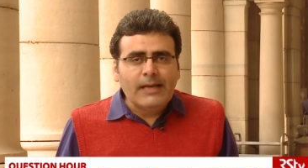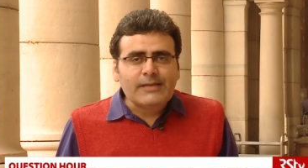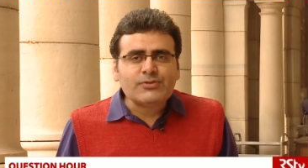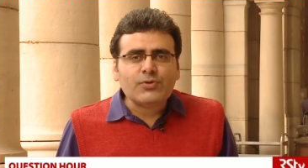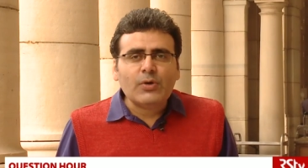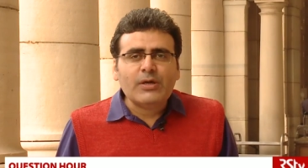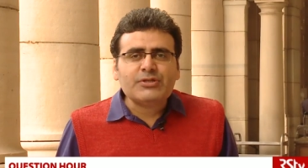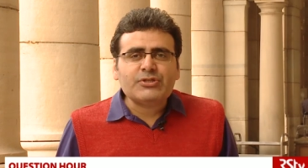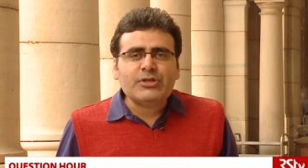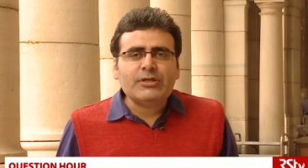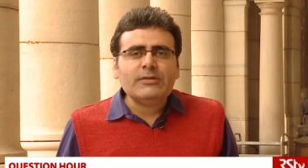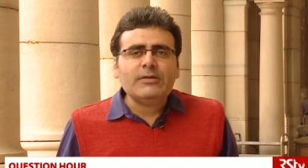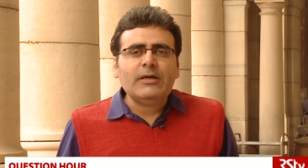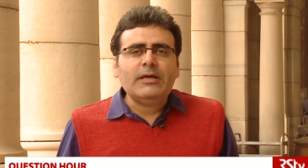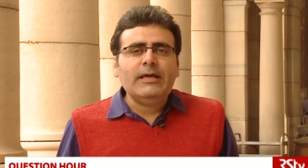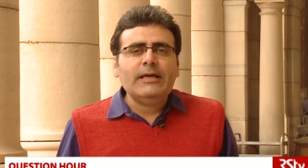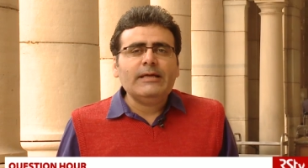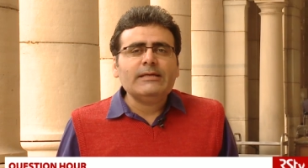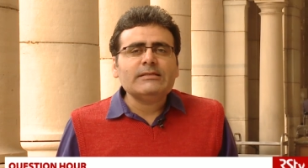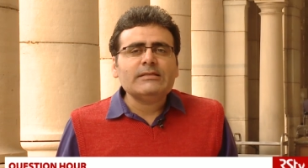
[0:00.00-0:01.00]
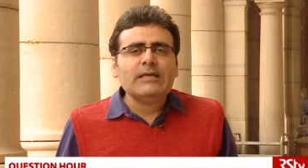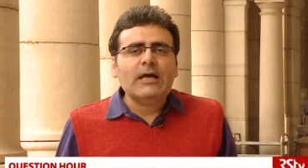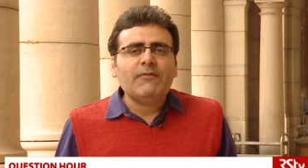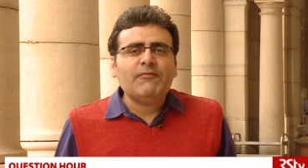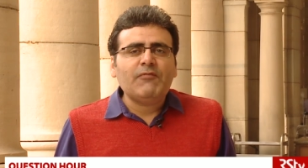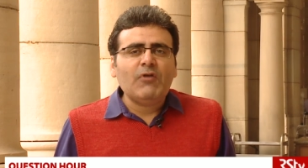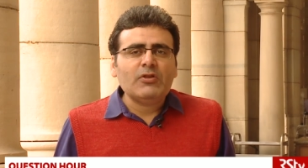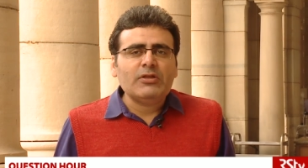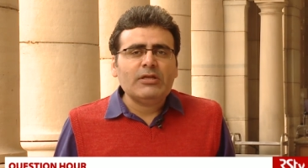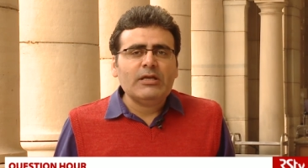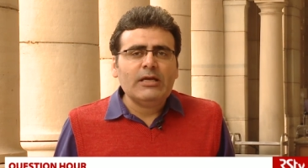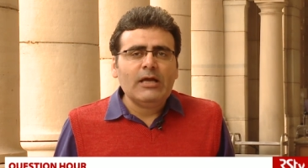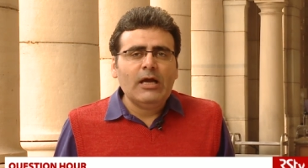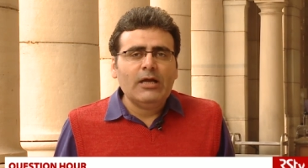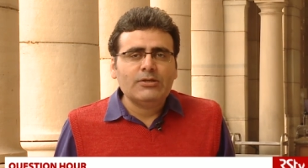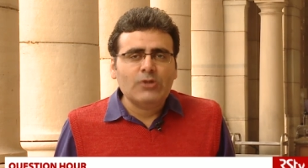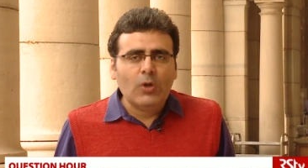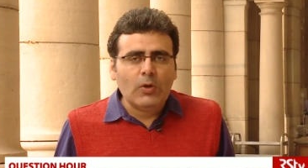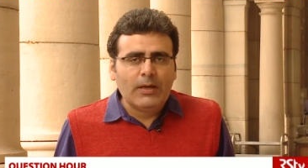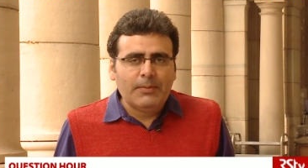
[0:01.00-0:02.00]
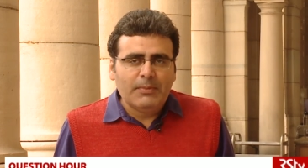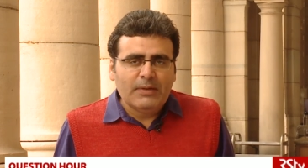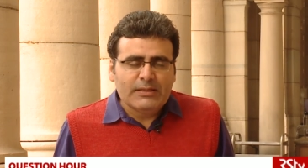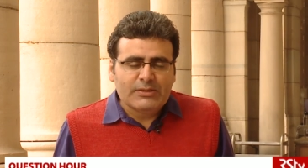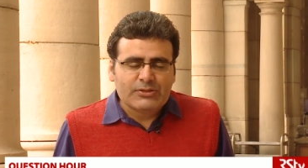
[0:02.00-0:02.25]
Next question is for the DoNER